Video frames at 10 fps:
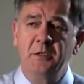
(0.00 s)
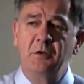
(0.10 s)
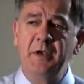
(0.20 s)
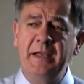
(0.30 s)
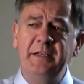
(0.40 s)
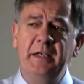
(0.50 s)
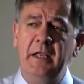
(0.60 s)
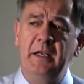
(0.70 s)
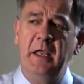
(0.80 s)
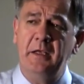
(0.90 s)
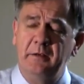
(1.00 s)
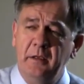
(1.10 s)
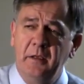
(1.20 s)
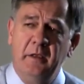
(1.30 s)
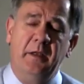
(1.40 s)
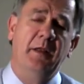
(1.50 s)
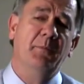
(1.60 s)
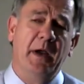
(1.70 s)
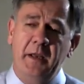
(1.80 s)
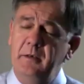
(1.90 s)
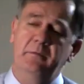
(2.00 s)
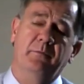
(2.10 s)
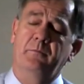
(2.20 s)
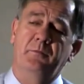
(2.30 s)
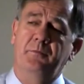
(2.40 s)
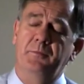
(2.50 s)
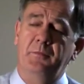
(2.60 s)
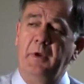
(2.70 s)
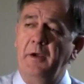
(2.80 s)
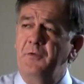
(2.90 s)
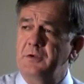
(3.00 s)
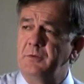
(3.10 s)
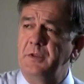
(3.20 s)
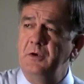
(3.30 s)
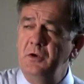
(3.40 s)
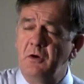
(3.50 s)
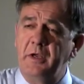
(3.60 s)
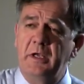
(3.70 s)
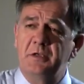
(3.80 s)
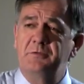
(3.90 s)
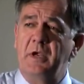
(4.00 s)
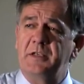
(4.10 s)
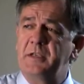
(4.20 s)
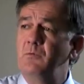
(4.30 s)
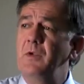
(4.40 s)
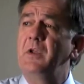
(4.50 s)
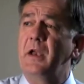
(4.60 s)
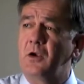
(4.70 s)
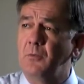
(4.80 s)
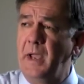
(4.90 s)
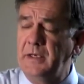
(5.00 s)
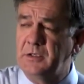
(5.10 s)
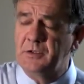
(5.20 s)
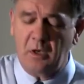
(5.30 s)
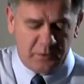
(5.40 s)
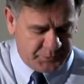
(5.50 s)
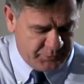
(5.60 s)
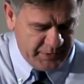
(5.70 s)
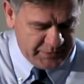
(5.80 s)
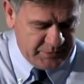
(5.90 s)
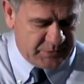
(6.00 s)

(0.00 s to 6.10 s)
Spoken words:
So in 1988, in my efforts with the New York industry, I said, we've got to go back to taller trees.